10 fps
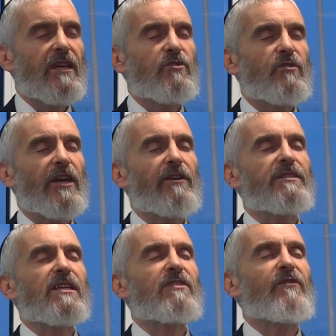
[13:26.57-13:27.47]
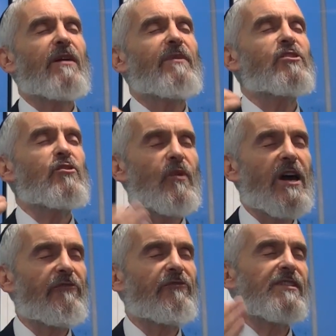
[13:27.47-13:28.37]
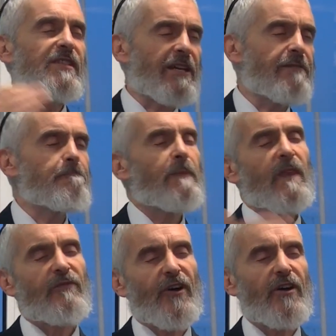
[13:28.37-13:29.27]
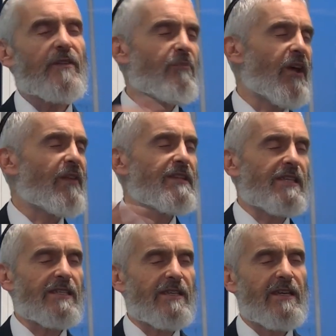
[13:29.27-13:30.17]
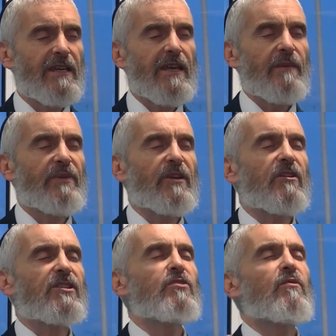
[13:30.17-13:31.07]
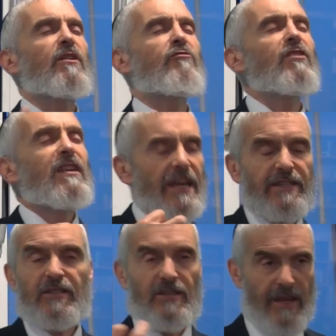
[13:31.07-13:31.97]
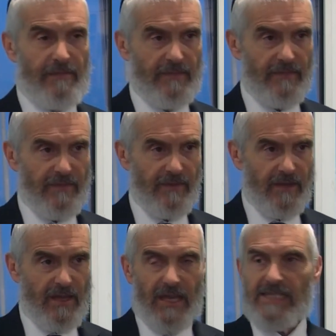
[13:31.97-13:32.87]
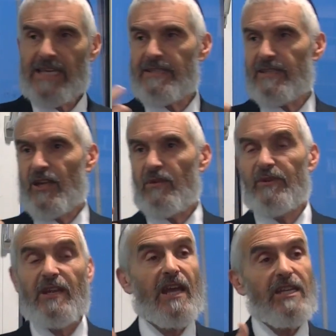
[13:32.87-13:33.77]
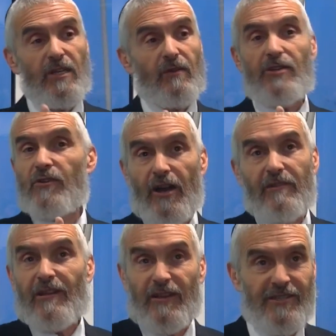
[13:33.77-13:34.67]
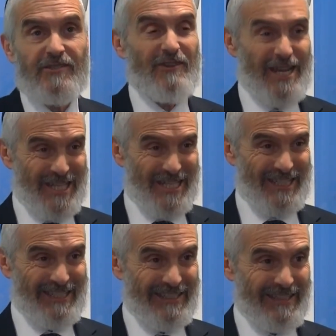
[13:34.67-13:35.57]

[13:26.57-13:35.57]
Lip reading: You cannot testify about your wife, son, father, brother, sister, because you are related to them. Says the Talmud, and you are your own closest relation.